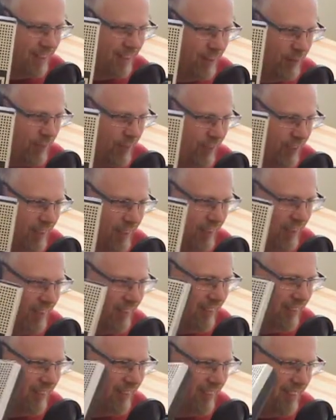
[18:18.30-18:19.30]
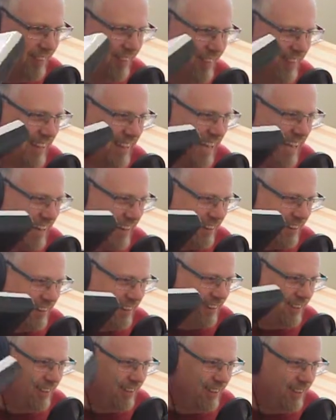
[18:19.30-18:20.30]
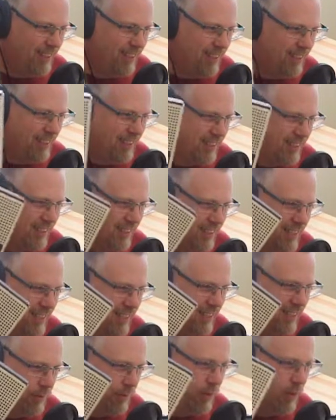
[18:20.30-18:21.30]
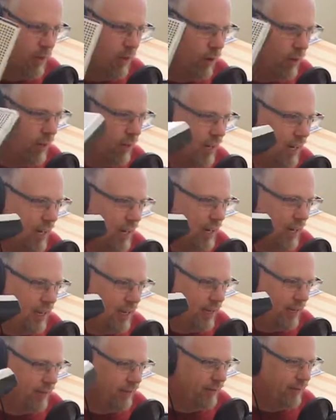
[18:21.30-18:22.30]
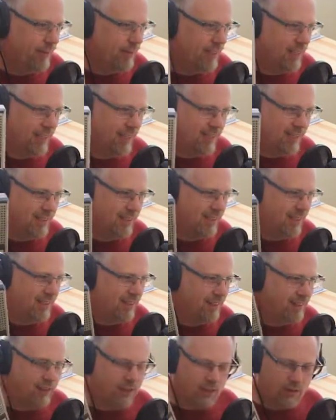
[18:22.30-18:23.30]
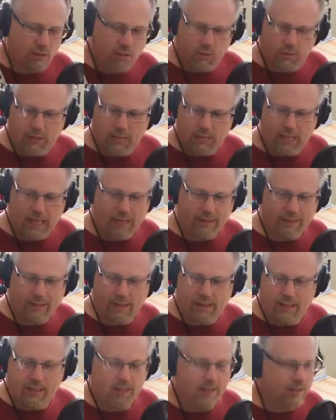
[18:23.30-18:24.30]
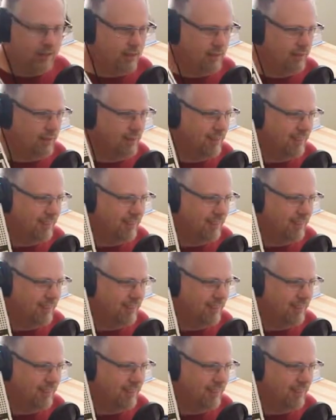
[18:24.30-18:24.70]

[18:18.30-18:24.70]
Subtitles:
on the video, that is a cassette tape. No one alive, like I said, knows what that thing is.